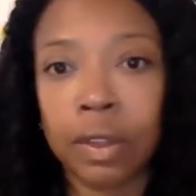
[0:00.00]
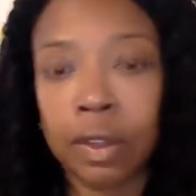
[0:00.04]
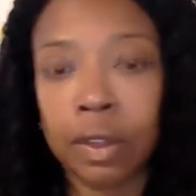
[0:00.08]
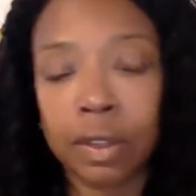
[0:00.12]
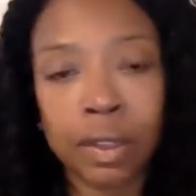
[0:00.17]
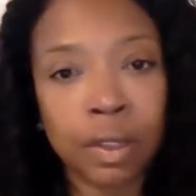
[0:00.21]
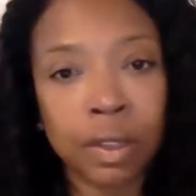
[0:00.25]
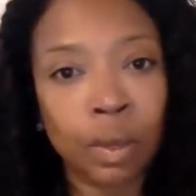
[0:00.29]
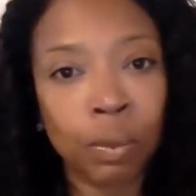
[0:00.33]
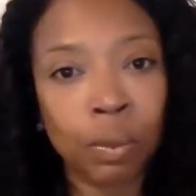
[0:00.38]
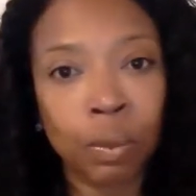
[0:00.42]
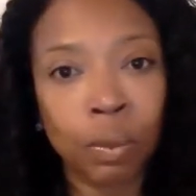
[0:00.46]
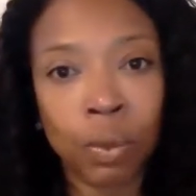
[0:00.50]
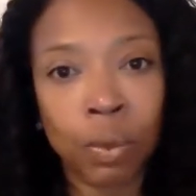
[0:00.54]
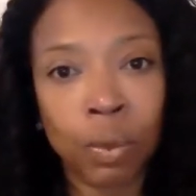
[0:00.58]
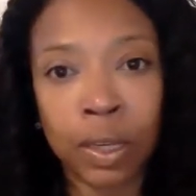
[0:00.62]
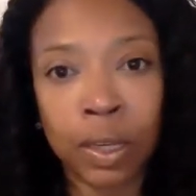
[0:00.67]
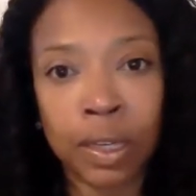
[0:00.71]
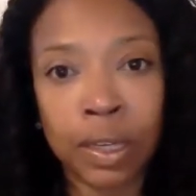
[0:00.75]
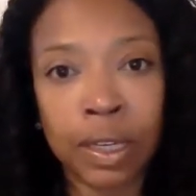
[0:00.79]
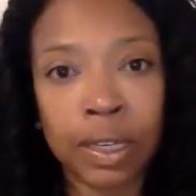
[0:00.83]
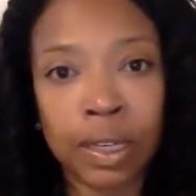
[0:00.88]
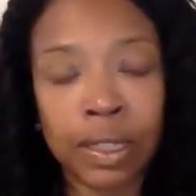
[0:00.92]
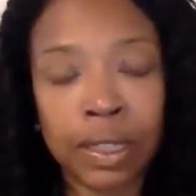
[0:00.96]

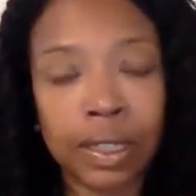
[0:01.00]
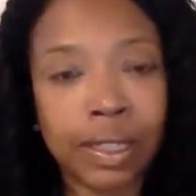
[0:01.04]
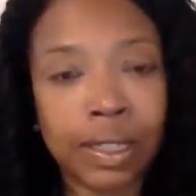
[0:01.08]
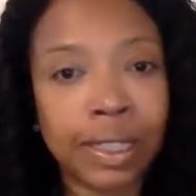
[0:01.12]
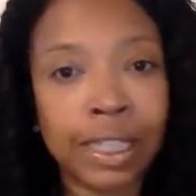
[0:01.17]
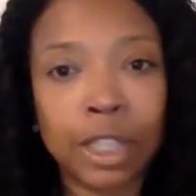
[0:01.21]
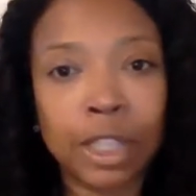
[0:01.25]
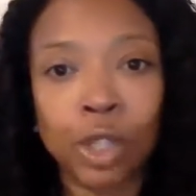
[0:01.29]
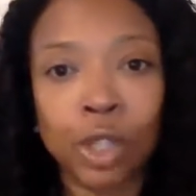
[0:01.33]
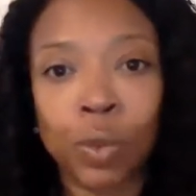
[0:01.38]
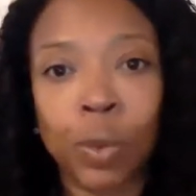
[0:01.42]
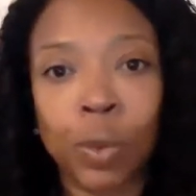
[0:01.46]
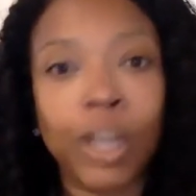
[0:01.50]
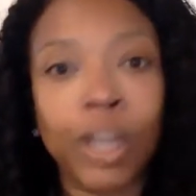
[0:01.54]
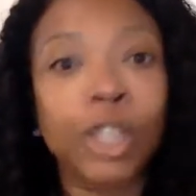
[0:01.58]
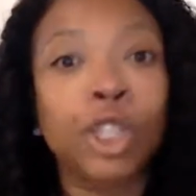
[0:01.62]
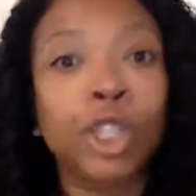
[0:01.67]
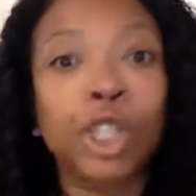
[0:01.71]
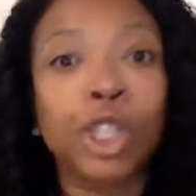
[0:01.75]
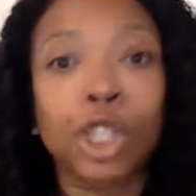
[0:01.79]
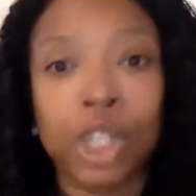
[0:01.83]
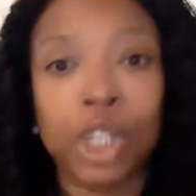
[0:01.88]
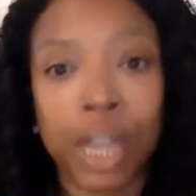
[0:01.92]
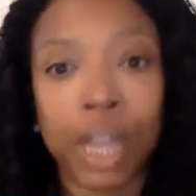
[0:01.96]
someone's
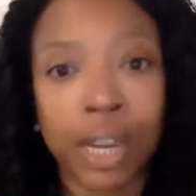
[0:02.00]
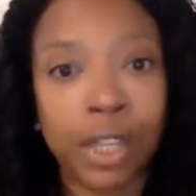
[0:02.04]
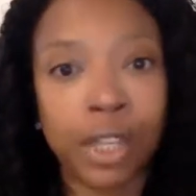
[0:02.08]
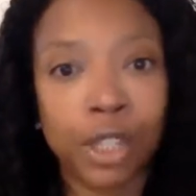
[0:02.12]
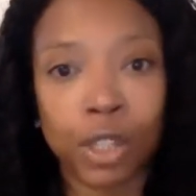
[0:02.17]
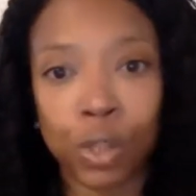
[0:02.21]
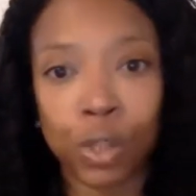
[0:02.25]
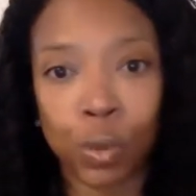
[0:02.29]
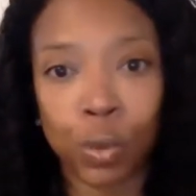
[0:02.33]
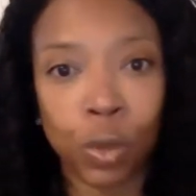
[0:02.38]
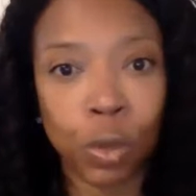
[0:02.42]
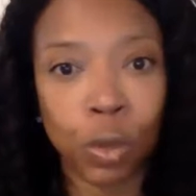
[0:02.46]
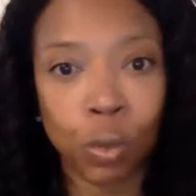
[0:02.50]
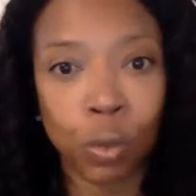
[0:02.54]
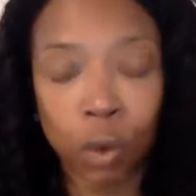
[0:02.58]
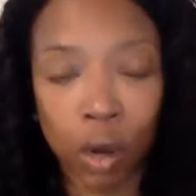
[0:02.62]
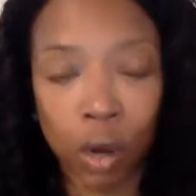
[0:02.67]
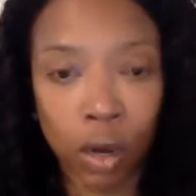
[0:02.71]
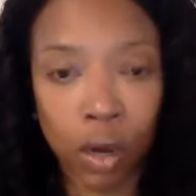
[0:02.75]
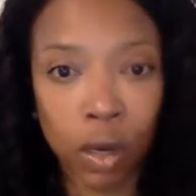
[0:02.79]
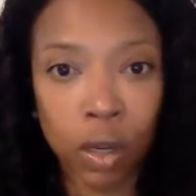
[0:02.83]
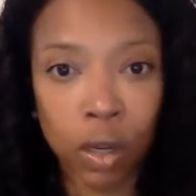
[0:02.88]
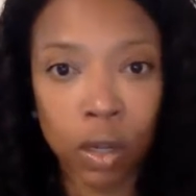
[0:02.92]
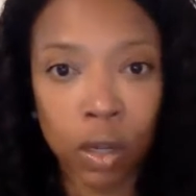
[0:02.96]
situation changes with
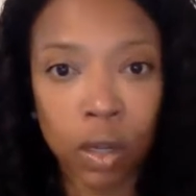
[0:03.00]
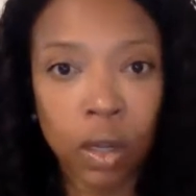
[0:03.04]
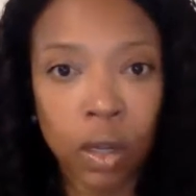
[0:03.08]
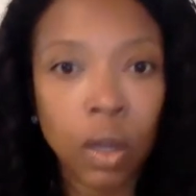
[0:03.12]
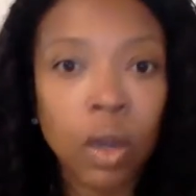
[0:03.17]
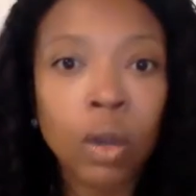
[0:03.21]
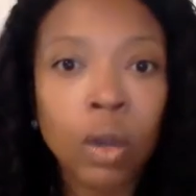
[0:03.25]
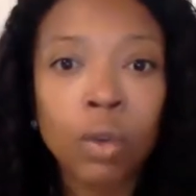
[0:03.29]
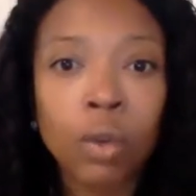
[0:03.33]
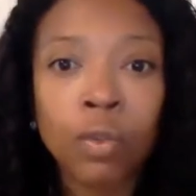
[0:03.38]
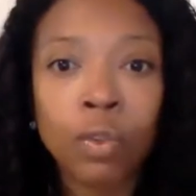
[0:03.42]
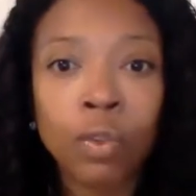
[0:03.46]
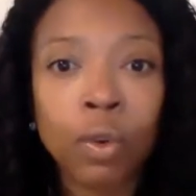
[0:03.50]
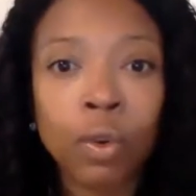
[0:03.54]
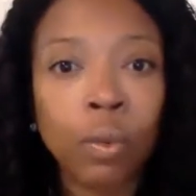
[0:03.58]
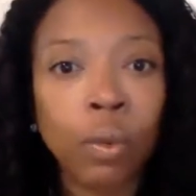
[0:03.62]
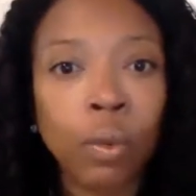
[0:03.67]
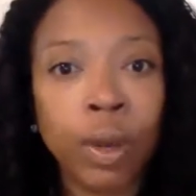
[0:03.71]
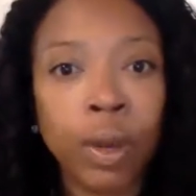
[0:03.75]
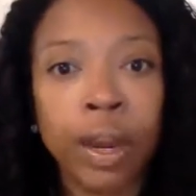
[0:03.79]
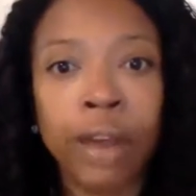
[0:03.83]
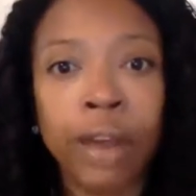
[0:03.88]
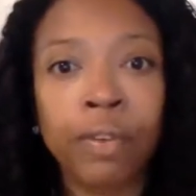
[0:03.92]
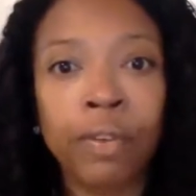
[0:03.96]
work for
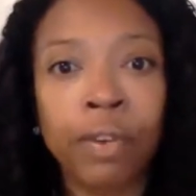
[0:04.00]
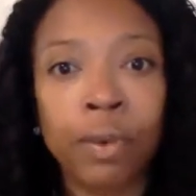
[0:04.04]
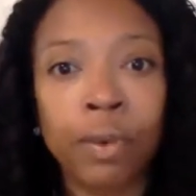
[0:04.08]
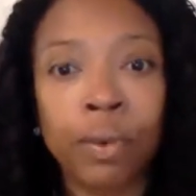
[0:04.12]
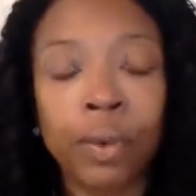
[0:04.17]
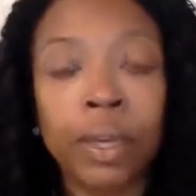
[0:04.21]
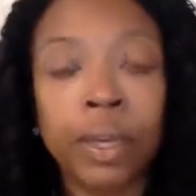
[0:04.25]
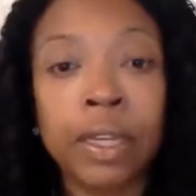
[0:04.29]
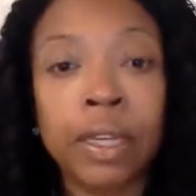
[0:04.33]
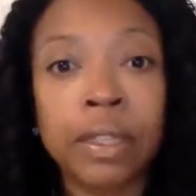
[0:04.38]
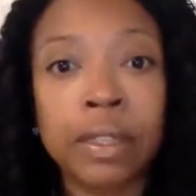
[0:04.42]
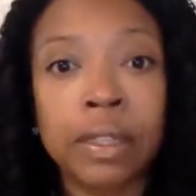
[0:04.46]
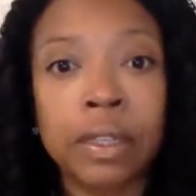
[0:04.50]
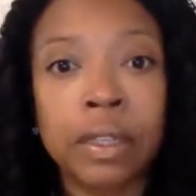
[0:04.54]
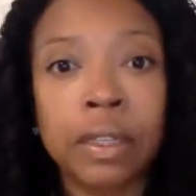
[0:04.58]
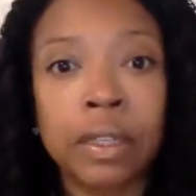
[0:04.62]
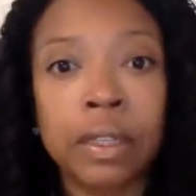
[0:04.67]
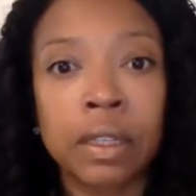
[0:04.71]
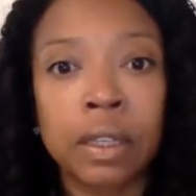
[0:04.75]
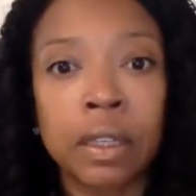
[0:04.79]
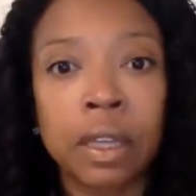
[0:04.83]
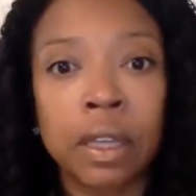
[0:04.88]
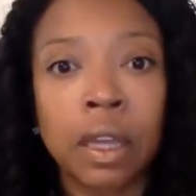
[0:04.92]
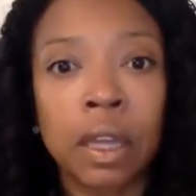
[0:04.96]
whatever
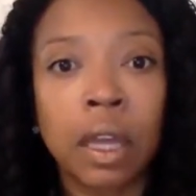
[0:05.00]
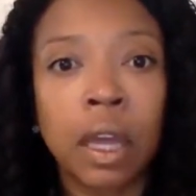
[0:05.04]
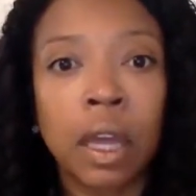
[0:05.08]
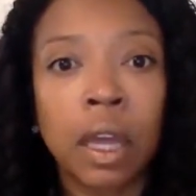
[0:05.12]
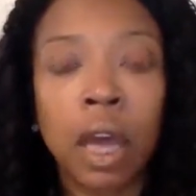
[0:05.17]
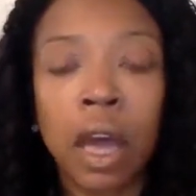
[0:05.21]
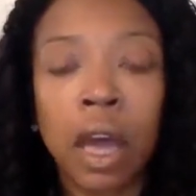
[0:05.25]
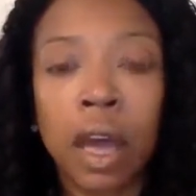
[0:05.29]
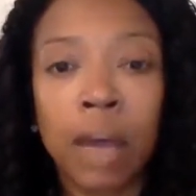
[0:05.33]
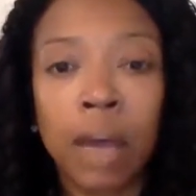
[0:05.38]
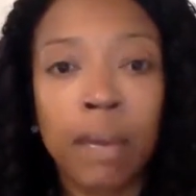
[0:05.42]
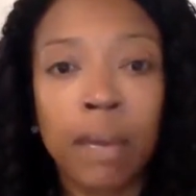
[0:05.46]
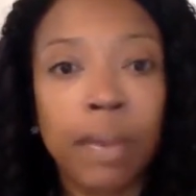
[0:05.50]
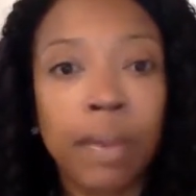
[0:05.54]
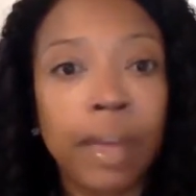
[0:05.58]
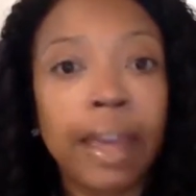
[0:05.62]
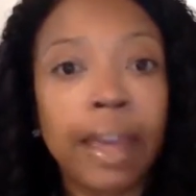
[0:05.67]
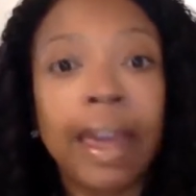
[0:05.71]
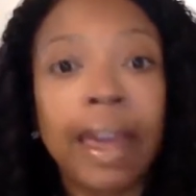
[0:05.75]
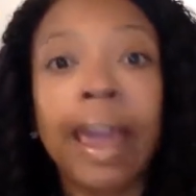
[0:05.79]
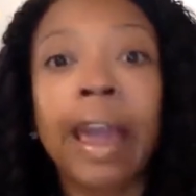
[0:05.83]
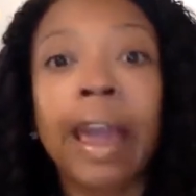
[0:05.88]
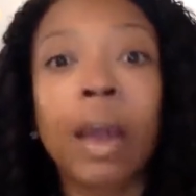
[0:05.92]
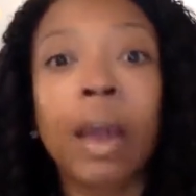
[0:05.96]
reason. They
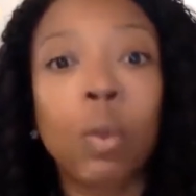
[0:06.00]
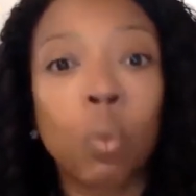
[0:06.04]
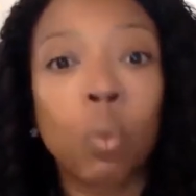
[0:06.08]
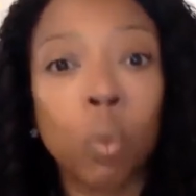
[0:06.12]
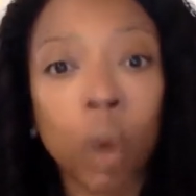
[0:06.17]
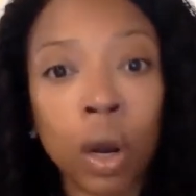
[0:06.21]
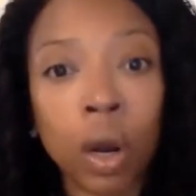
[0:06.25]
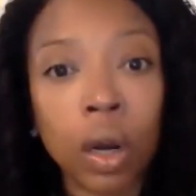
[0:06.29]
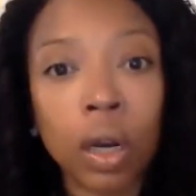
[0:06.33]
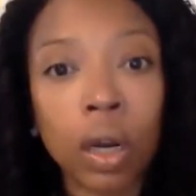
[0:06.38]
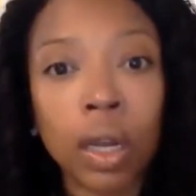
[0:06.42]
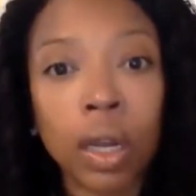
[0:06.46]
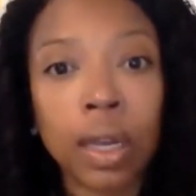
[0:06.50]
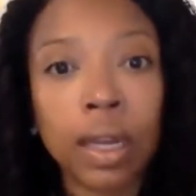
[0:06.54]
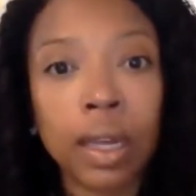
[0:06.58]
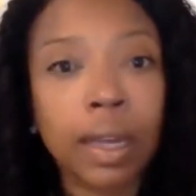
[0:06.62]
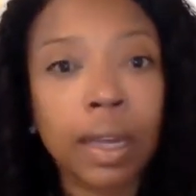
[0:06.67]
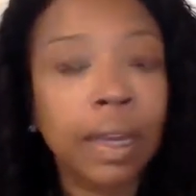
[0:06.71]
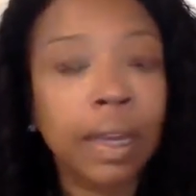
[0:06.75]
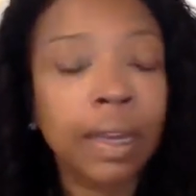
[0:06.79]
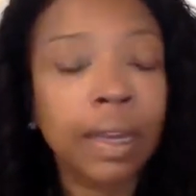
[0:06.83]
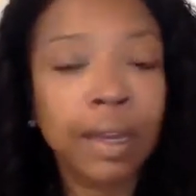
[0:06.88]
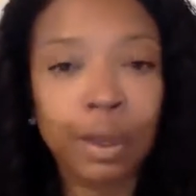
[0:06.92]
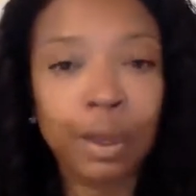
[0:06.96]
can't work
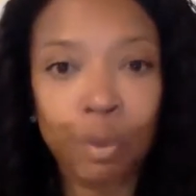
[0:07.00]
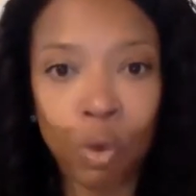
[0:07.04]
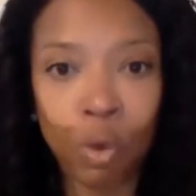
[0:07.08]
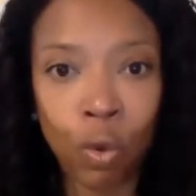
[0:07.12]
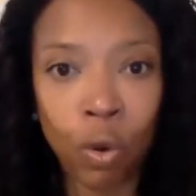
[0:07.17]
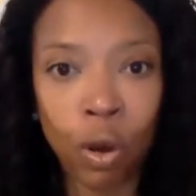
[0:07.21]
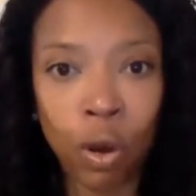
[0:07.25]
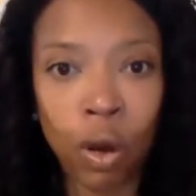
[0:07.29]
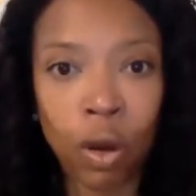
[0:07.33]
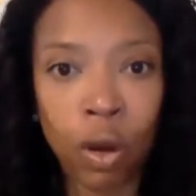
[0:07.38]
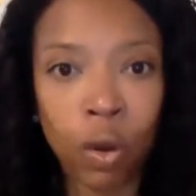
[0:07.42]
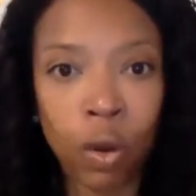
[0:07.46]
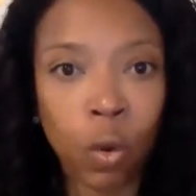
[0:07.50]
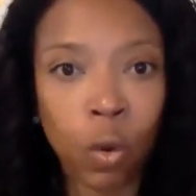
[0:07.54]
anymore,